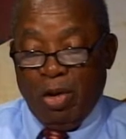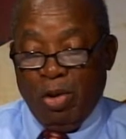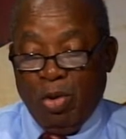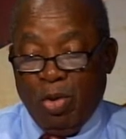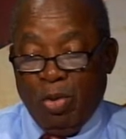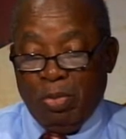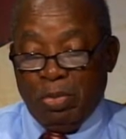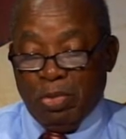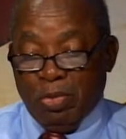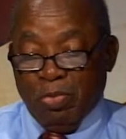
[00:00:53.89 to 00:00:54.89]

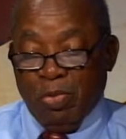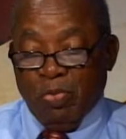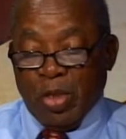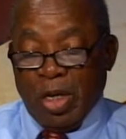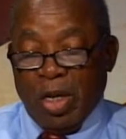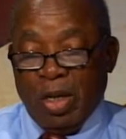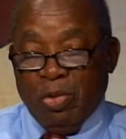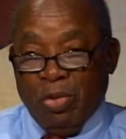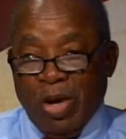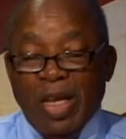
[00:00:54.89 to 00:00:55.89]
home
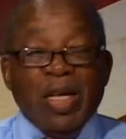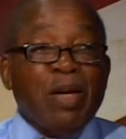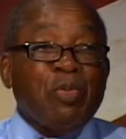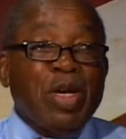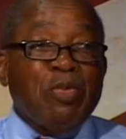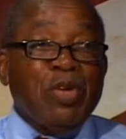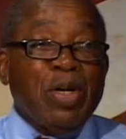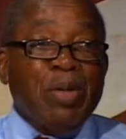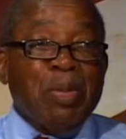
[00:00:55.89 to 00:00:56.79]
right there in Winterville.